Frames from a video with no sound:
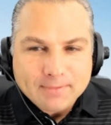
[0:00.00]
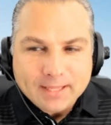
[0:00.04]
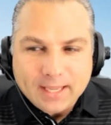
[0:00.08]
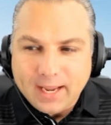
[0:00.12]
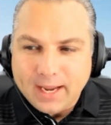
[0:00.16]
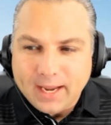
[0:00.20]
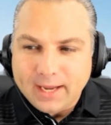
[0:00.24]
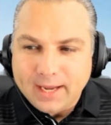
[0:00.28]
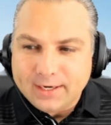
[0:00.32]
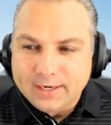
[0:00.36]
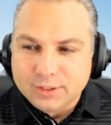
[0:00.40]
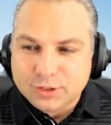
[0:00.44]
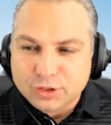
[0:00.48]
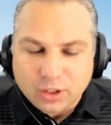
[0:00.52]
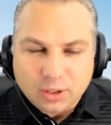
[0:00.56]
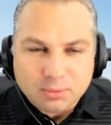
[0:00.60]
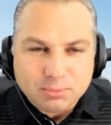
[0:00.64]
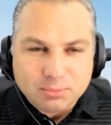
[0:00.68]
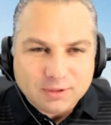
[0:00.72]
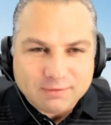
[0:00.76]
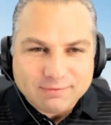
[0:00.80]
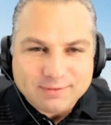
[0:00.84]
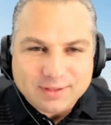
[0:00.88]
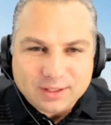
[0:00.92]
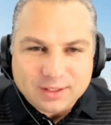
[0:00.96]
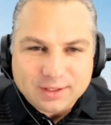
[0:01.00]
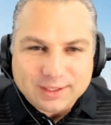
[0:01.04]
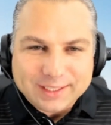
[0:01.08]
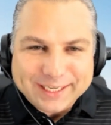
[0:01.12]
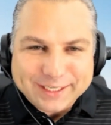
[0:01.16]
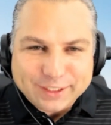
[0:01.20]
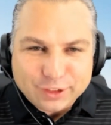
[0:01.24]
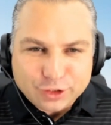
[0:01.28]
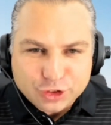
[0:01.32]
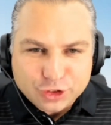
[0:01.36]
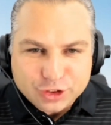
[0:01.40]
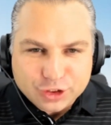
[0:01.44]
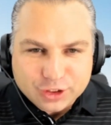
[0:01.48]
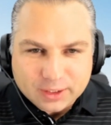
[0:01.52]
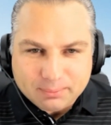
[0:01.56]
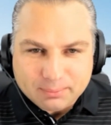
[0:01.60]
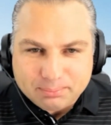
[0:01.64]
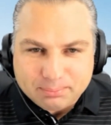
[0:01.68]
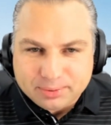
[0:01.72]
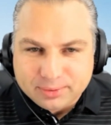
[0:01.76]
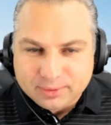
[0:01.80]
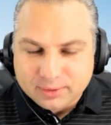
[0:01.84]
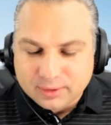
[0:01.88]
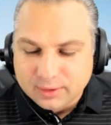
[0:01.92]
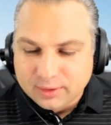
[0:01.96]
and in terms of the leadership